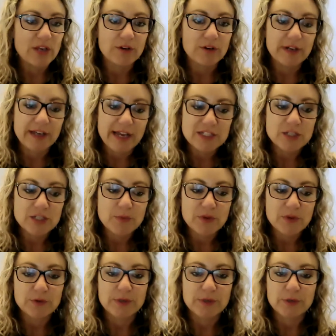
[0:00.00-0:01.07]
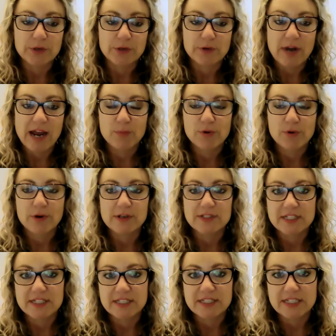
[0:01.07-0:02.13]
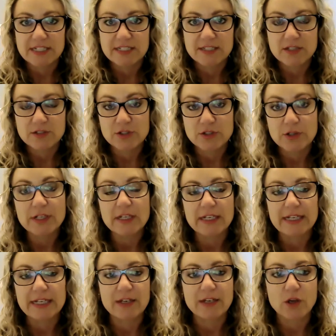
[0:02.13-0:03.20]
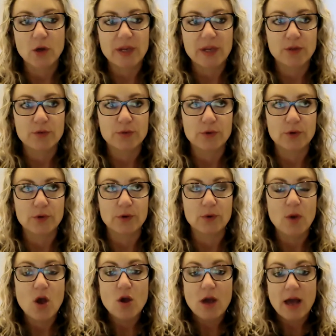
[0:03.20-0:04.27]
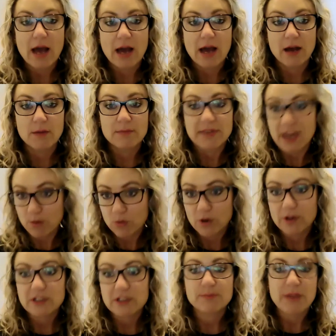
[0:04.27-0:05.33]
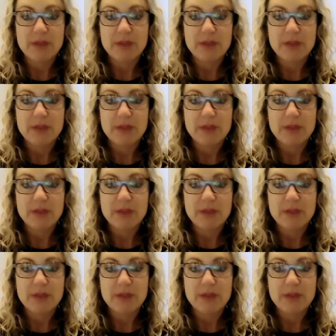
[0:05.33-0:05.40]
So when you're engaging with a recruiter, our process is certainly going through networks,